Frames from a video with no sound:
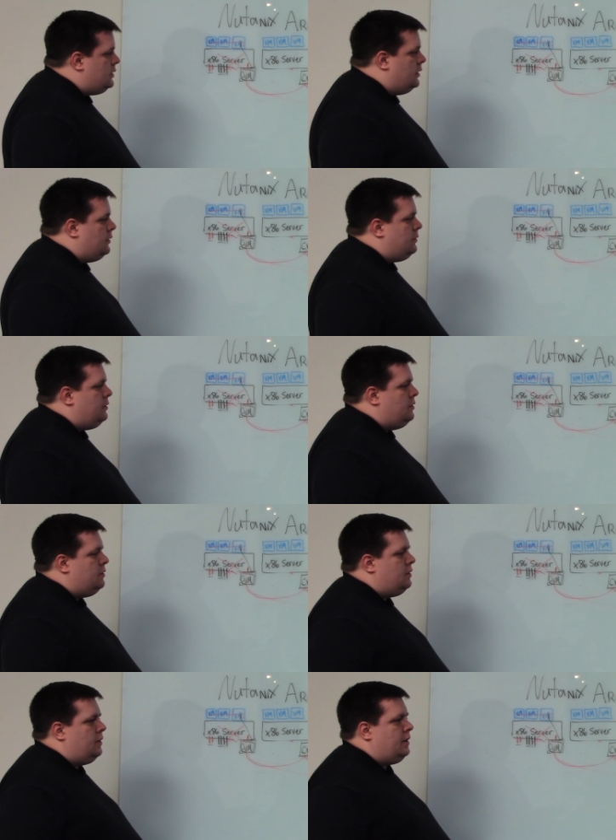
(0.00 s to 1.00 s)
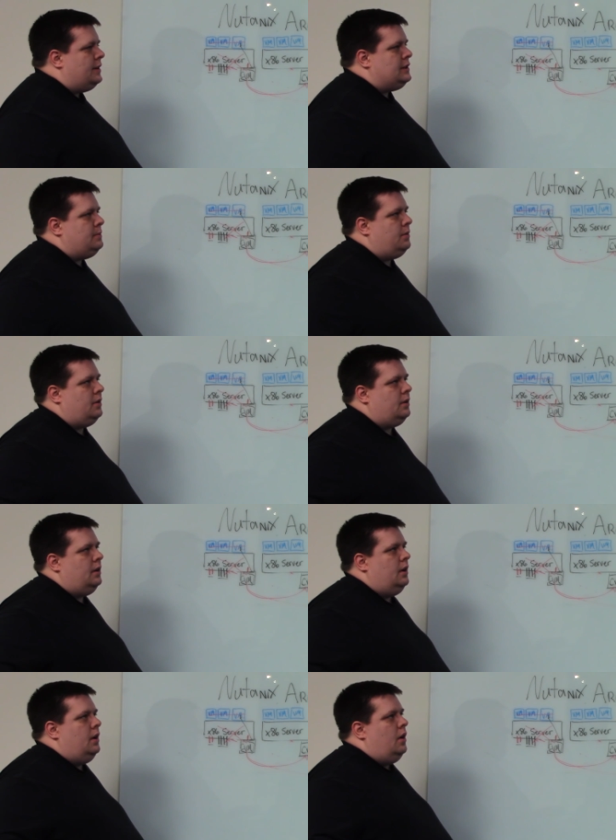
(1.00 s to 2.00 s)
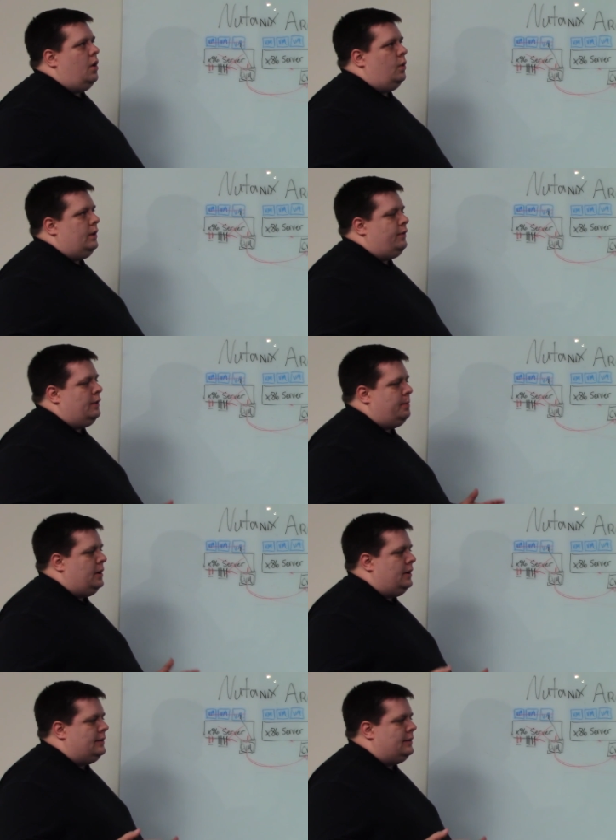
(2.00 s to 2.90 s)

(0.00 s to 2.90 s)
So the, so the customer, only for the period